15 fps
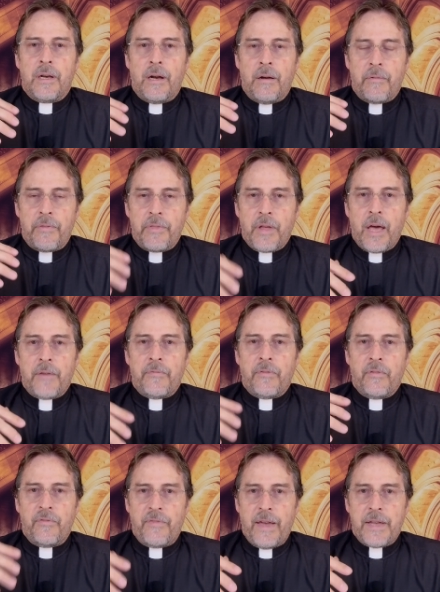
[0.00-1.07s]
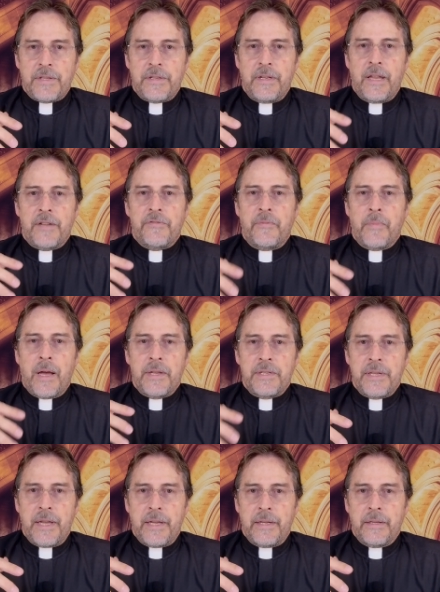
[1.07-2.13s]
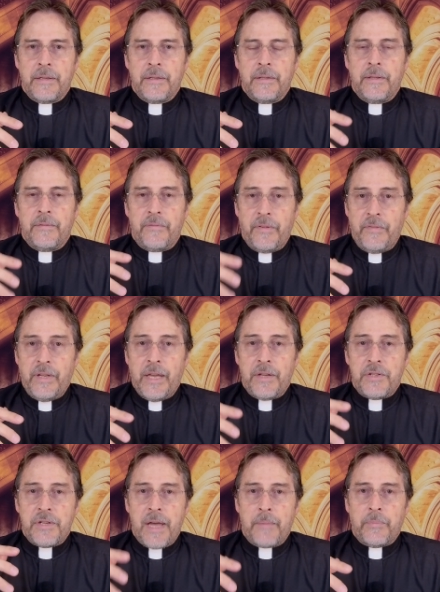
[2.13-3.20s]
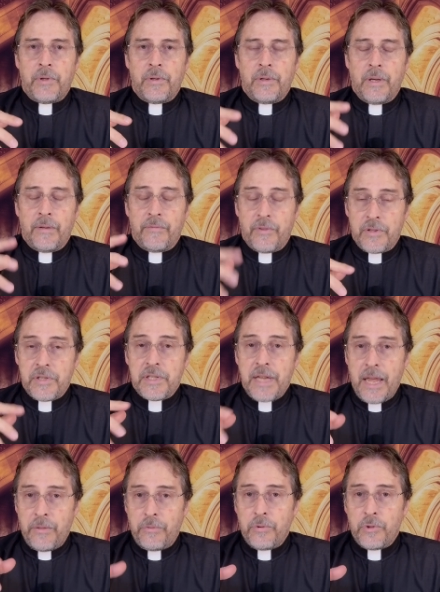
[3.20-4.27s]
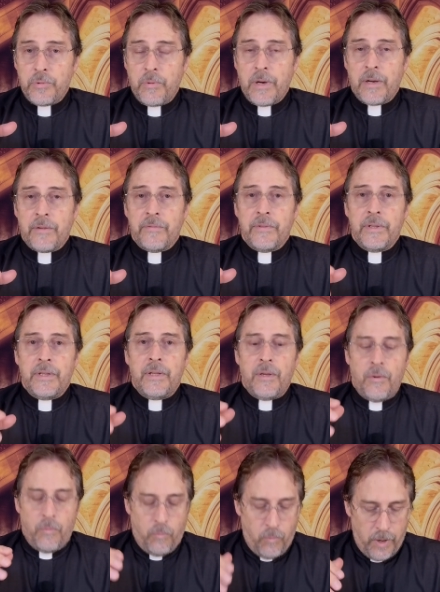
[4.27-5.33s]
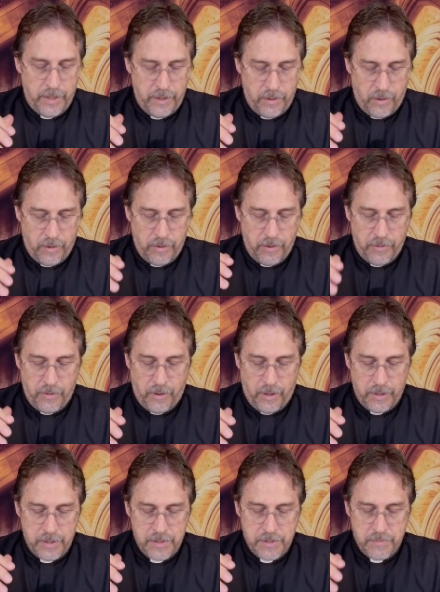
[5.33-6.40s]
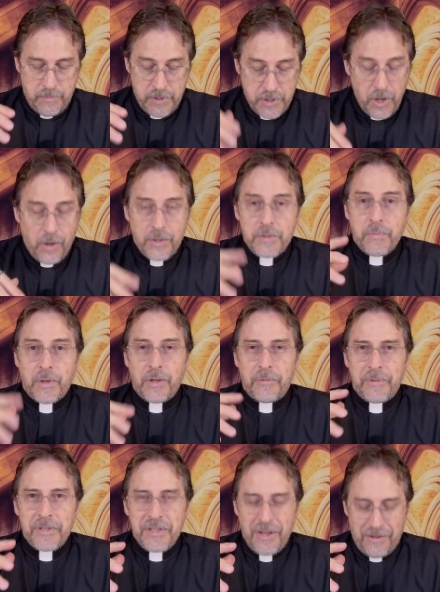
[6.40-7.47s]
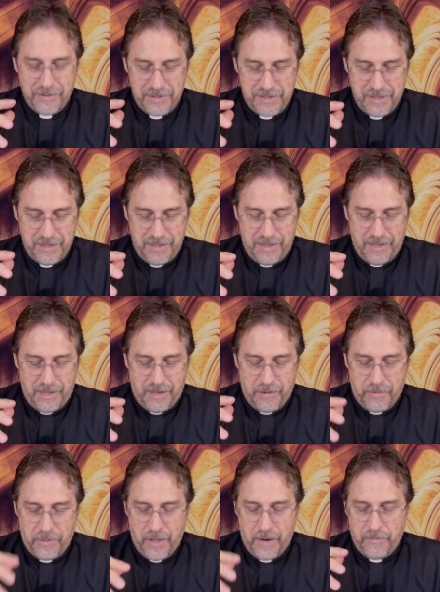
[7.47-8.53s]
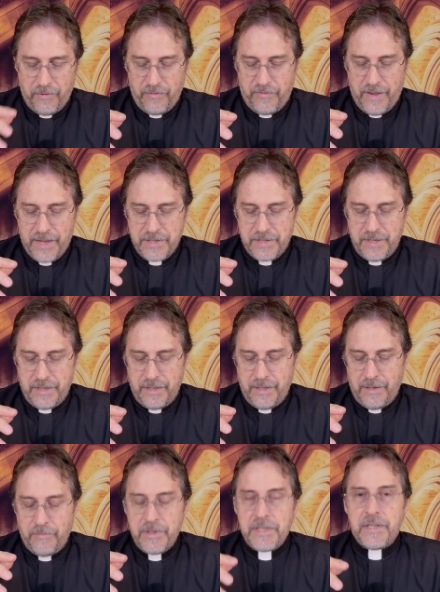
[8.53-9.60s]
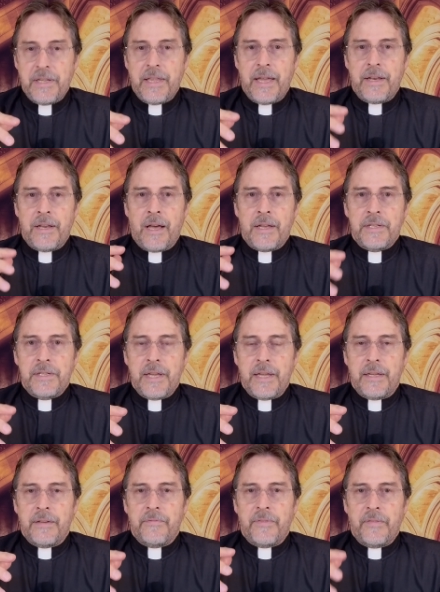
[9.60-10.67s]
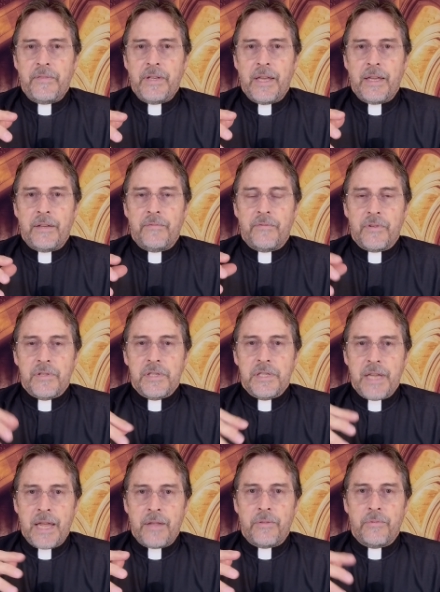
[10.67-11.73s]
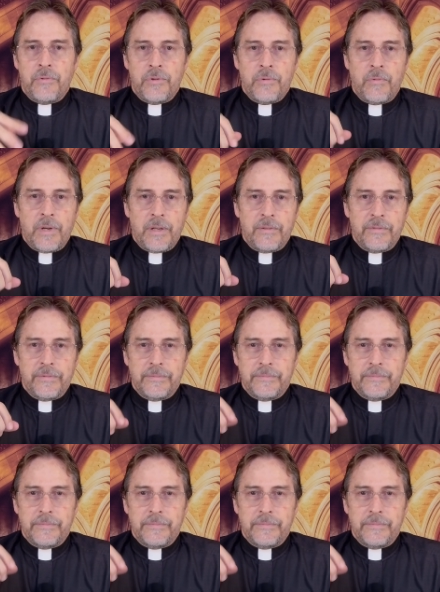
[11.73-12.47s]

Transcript: of thoughtful fasting? That's from Isaiah 58, chapter uh, verses 8 through 12. What are the thoughts, results? What are the results of thoughtful fasting? And we see that in Isaiah 58, verses 8 through 12.